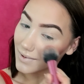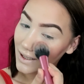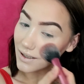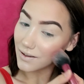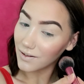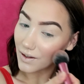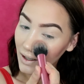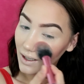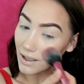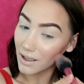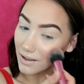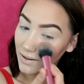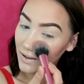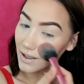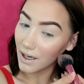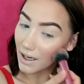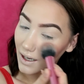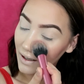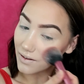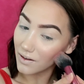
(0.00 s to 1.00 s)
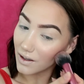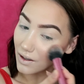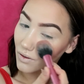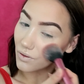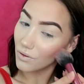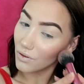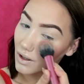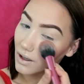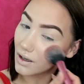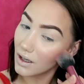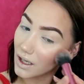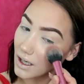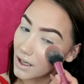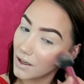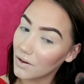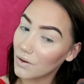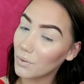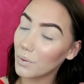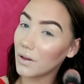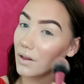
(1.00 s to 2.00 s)
I just think it ties in really
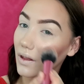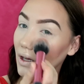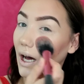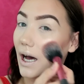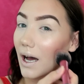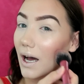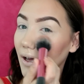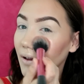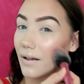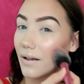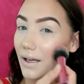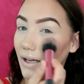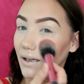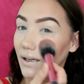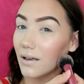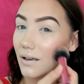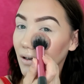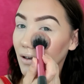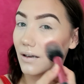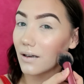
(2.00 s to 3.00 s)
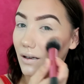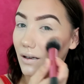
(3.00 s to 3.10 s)
nice with the highlight.